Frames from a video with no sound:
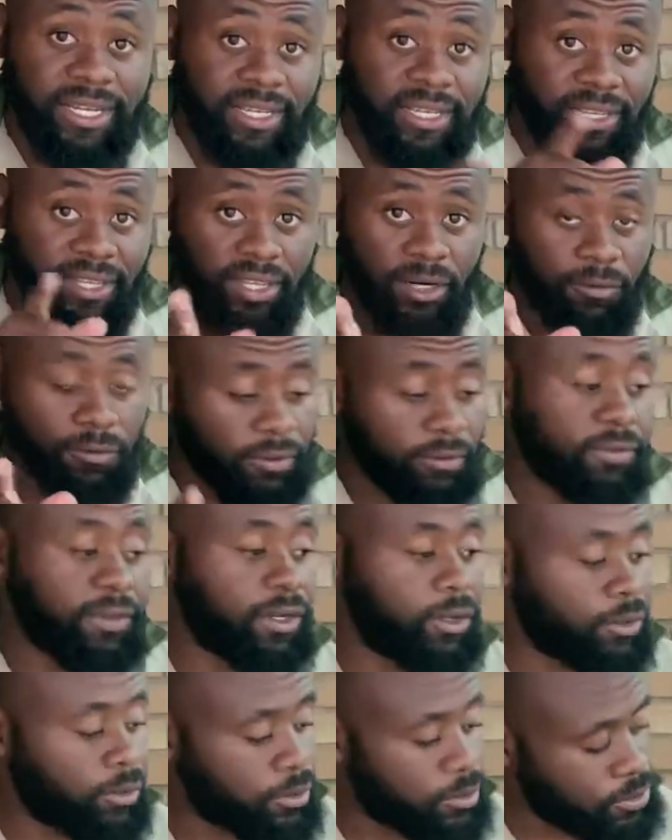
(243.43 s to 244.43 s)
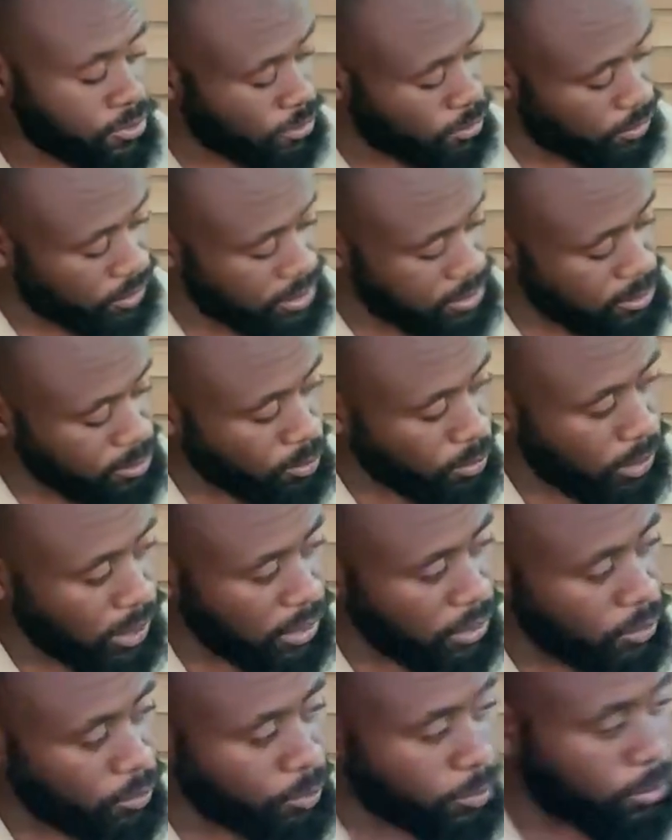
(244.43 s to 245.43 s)
at the end of the video. So this is where
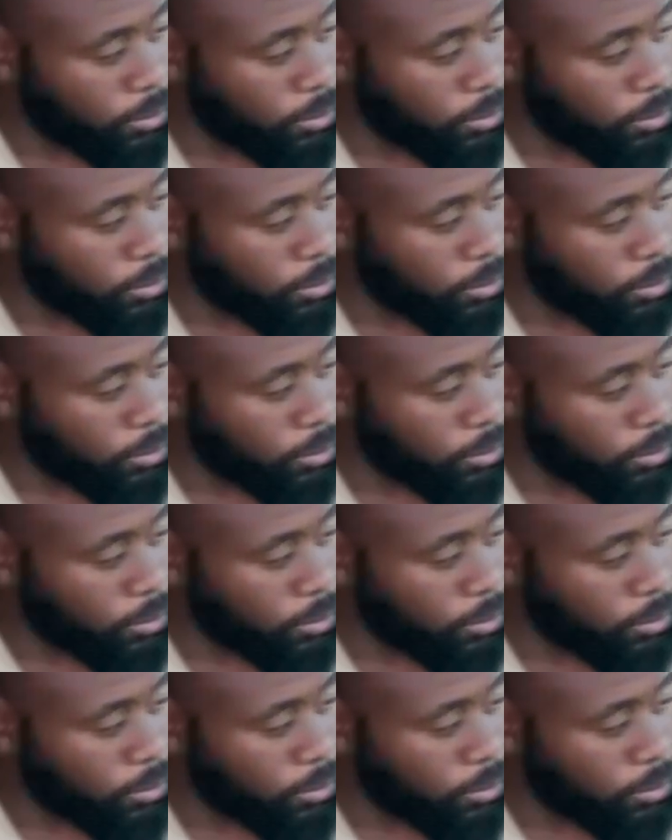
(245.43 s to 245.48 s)
you put